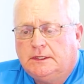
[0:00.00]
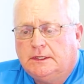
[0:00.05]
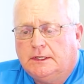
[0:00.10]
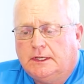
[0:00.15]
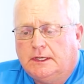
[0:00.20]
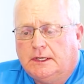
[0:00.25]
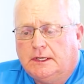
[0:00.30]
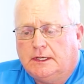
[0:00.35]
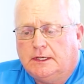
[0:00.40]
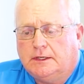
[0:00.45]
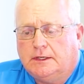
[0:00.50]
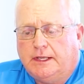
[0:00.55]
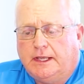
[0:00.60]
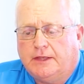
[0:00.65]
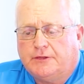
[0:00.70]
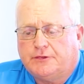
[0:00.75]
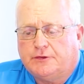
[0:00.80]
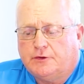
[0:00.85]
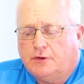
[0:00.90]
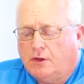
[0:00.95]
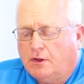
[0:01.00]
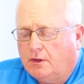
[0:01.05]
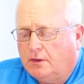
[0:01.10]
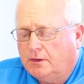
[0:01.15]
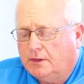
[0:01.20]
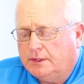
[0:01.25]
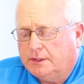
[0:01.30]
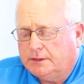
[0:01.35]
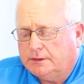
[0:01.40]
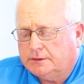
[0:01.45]

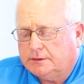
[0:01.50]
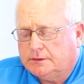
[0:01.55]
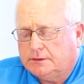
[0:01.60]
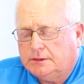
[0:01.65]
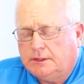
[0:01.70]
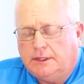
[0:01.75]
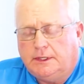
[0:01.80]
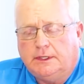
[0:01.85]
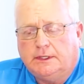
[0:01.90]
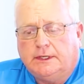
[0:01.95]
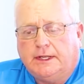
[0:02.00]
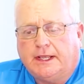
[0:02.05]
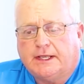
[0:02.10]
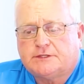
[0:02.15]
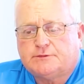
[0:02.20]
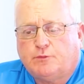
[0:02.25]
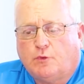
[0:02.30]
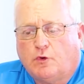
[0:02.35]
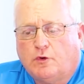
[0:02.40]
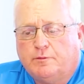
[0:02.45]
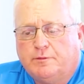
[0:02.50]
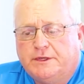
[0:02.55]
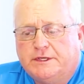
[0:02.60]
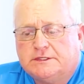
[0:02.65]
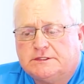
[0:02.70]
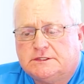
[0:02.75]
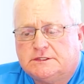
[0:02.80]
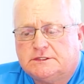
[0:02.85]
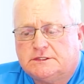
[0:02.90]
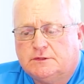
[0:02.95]
ethanol and export
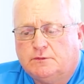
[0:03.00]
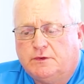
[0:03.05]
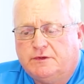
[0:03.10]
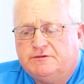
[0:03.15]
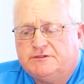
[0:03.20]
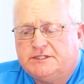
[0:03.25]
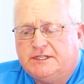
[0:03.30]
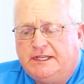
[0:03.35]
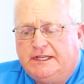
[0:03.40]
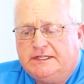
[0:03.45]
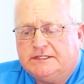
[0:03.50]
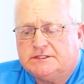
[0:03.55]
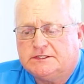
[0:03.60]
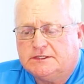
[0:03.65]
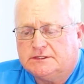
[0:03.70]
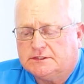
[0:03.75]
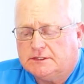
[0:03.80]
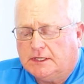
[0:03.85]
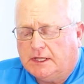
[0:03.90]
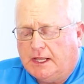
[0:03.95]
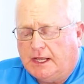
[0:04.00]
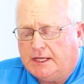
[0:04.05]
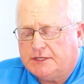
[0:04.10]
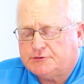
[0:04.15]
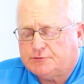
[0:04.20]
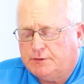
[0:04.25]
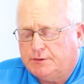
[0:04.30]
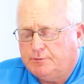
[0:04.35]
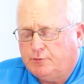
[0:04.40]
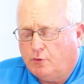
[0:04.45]
business that we've seen since the
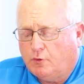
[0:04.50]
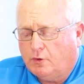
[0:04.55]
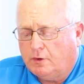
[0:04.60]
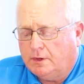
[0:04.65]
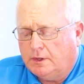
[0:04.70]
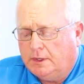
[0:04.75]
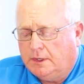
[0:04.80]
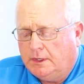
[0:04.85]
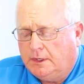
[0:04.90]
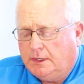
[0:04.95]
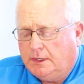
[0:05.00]
last report.